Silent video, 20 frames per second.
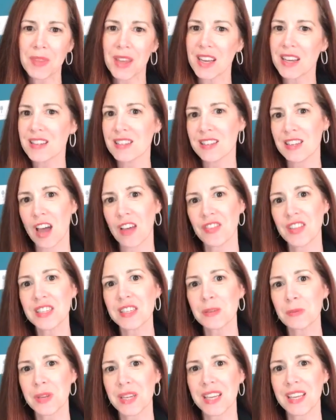That is not
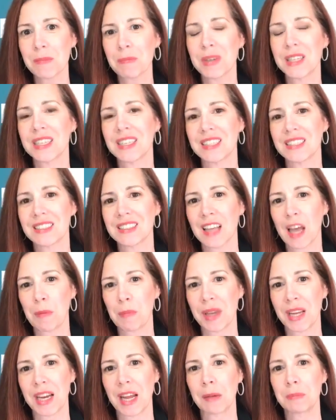this week, but it is
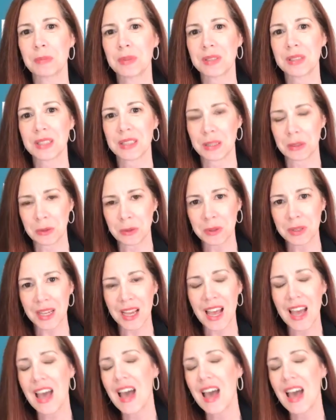coming up soon.